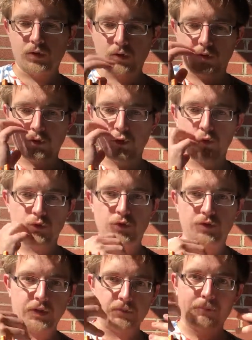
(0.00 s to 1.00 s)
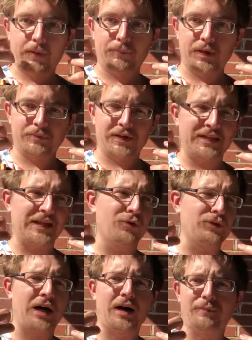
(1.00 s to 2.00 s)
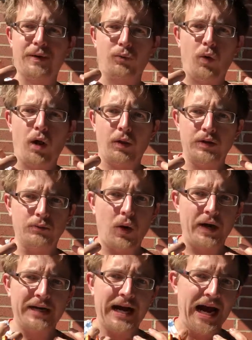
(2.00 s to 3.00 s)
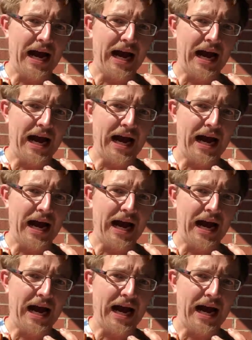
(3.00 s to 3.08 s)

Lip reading: or into just like my brain, like, oh god, my wallet, what,